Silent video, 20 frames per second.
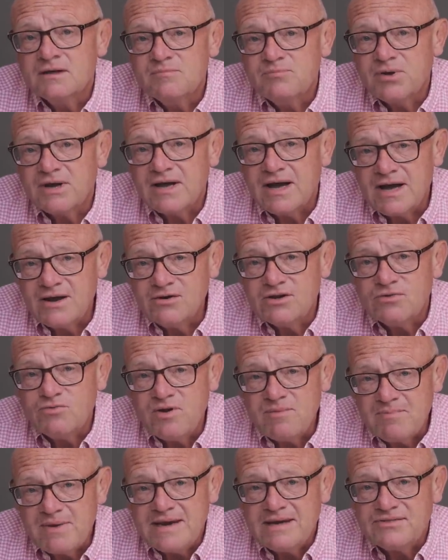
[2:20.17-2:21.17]
But how can
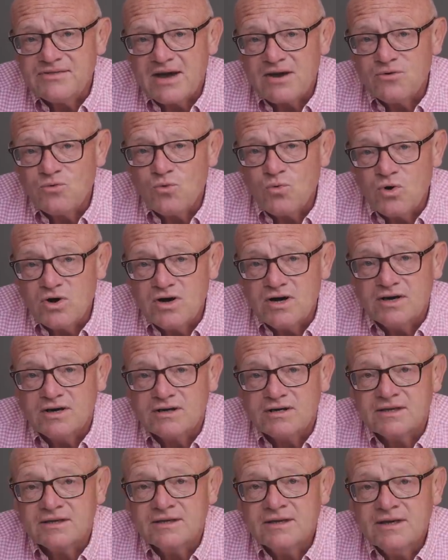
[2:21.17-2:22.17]
we make that
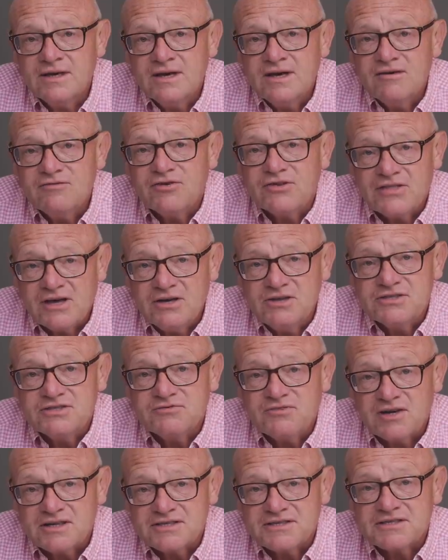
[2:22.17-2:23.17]
work for those
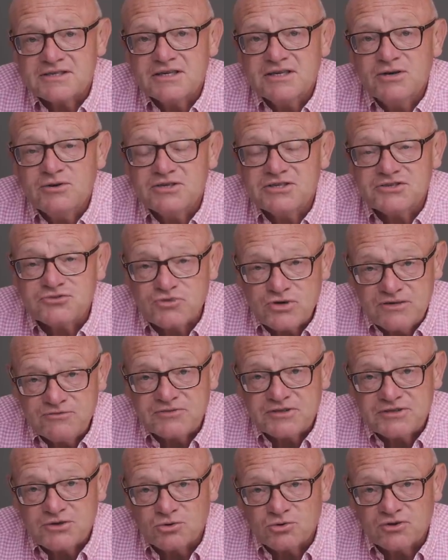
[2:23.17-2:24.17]
of us who are street
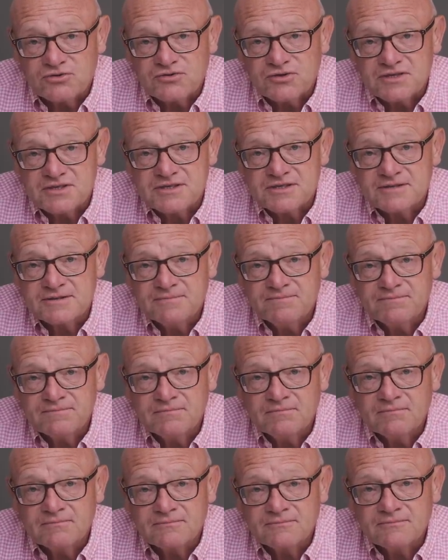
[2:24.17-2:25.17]
photographers?
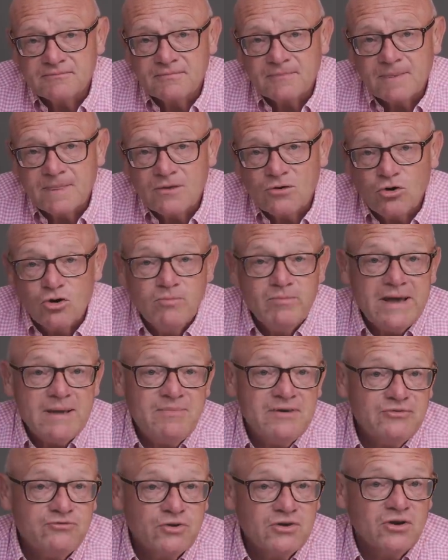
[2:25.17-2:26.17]
Or
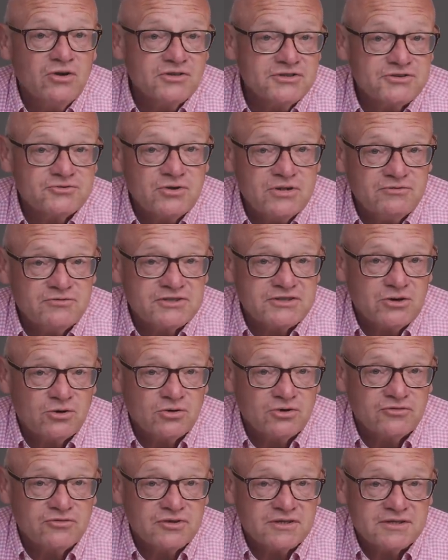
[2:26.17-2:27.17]
maybe if we're not street
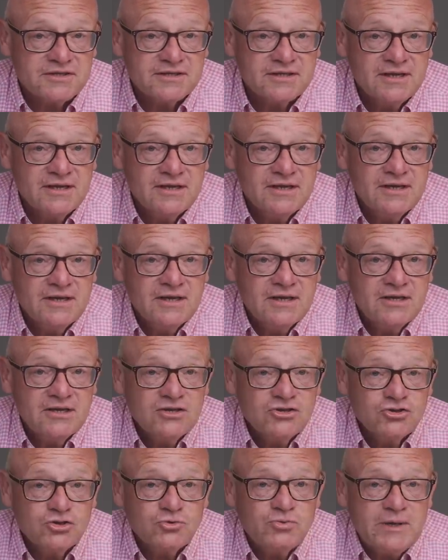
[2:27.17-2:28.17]
photographers,
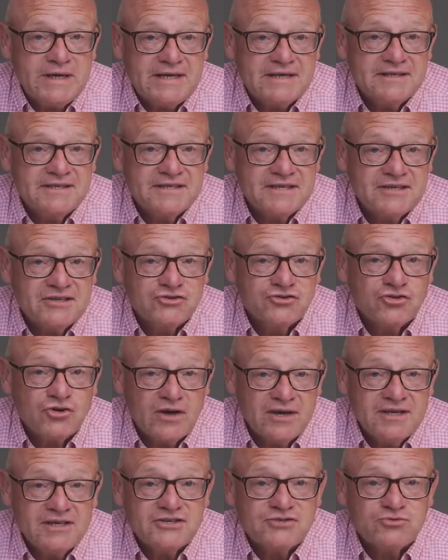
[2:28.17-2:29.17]
should we consider
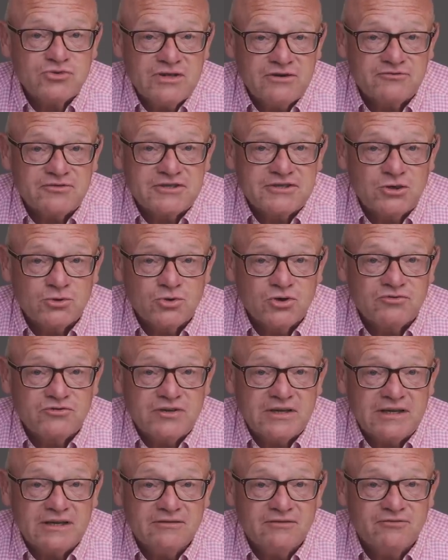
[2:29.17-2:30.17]
trying street
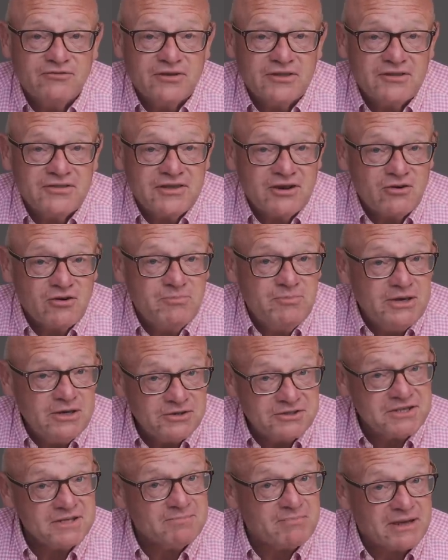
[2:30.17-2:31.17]
photography for the
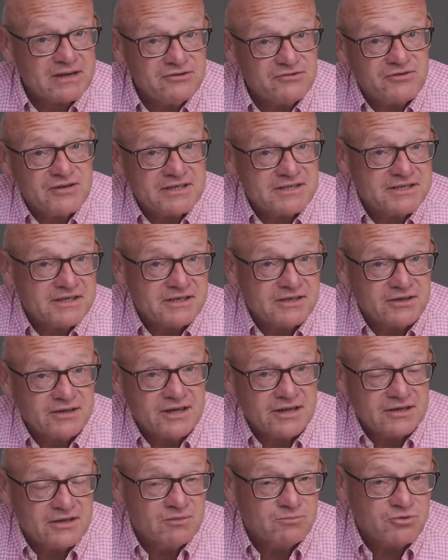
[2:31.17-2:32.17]
therapeutic benefits
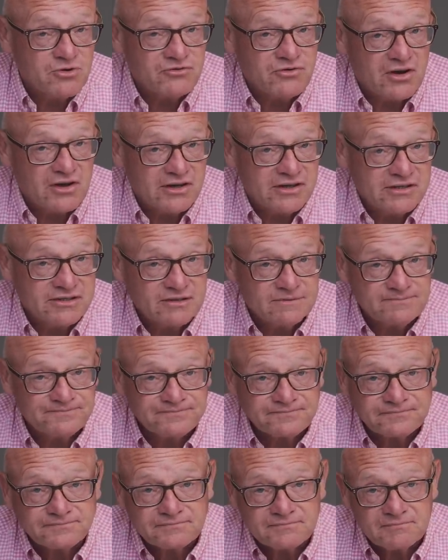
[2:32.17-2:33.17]
it can provide?
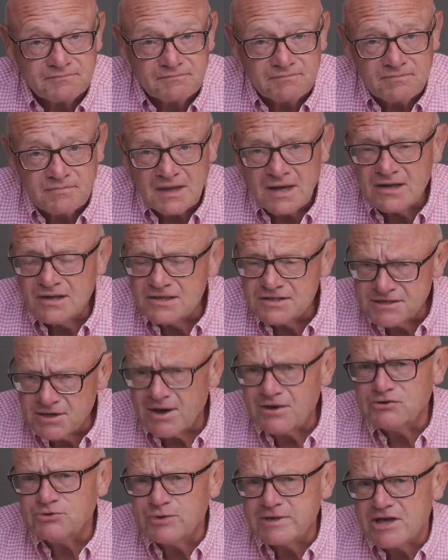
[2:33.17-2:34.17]
So
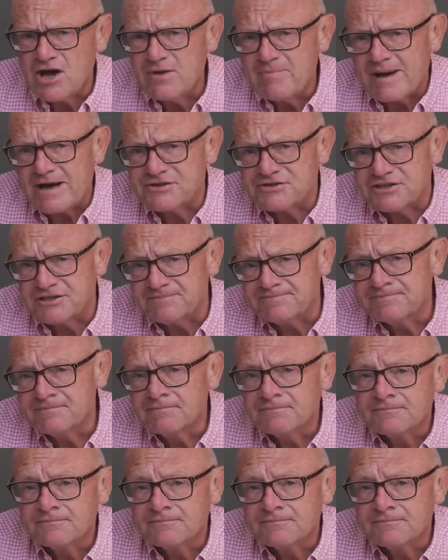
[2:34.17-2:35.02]
how do we go about it?